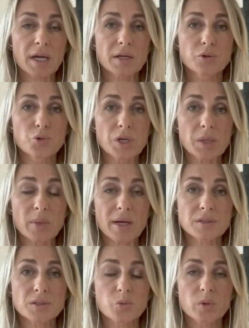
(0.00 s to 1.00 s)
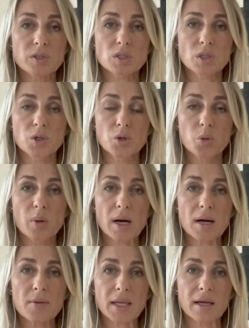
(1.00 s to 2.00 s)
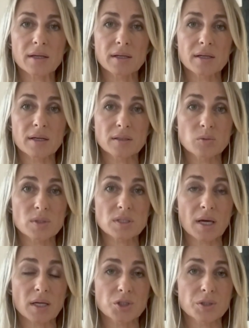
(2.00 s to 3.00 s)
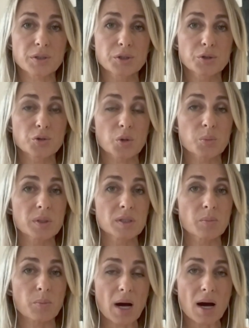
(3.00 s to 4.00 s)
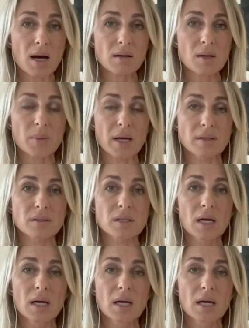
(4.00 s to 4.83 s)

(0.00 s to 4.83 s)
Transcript: agreement with Cuba, and it was actually the European Parliament